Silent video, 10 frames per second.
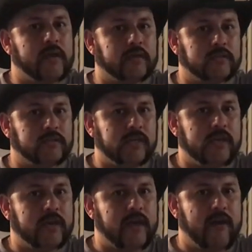is
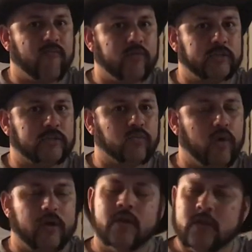D and F, which is
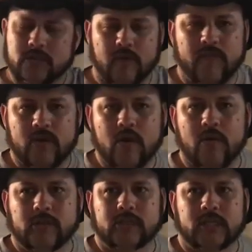1. So if you notice,